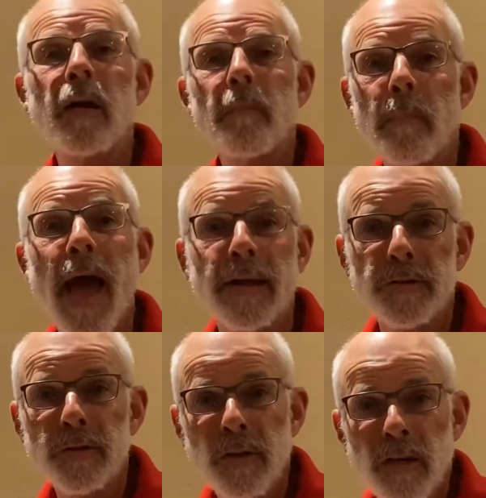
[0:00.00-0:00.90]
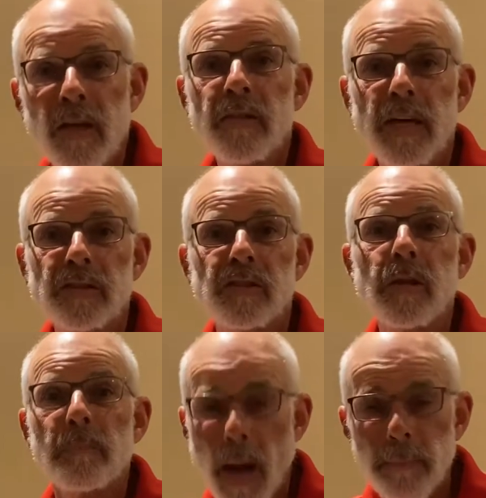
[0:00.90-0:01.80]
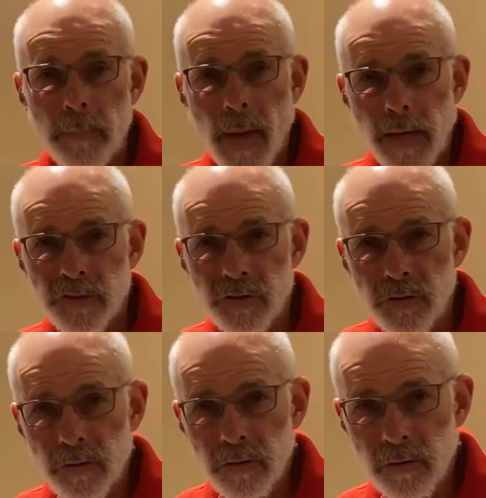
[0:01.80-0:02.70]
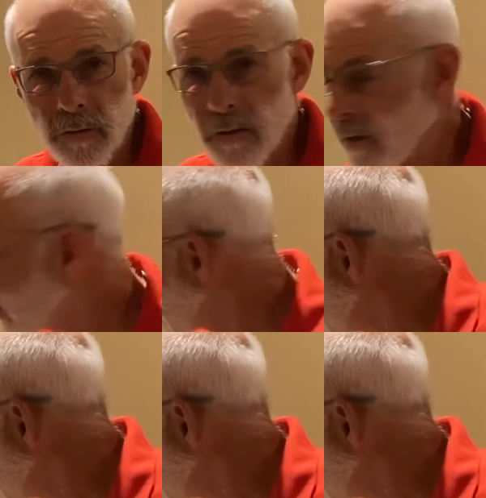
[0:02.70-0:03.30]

matter that's the puppet master in